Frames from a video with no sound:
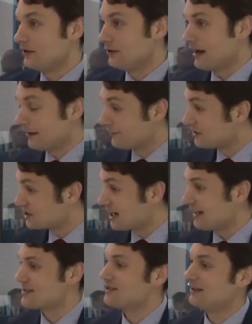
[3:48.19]
you have the
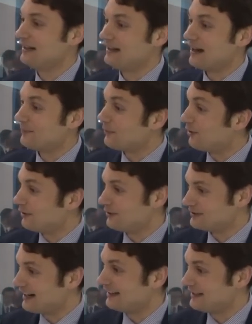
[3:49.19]
chance to clean up all
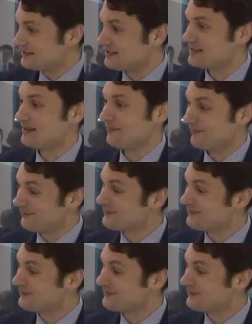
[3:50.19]
your IT system.